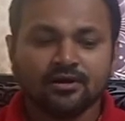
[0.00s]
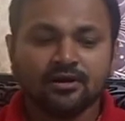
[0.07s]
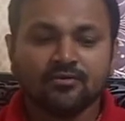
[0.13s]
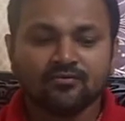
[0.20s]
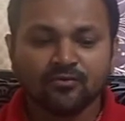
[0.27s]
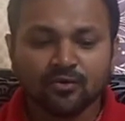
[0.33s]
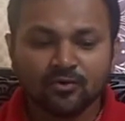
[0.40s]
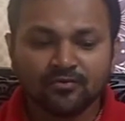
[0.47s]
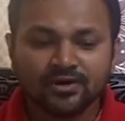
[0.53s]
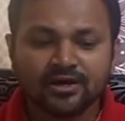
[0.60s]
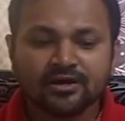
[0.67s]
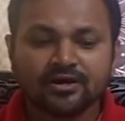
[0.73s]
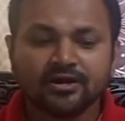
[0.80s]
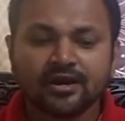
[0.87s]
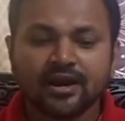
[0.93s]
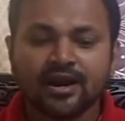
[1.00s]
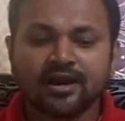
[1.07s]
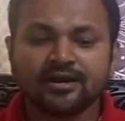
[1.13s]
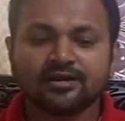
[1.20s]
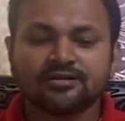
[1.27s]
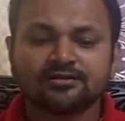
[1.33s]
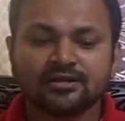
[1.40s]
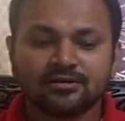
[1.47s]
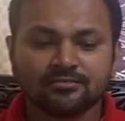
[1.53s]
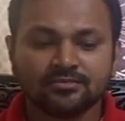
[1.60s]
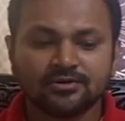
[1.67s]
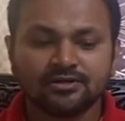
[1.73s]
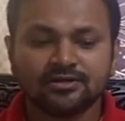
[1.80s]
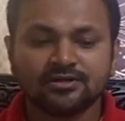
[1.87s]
A forefinger and a thumb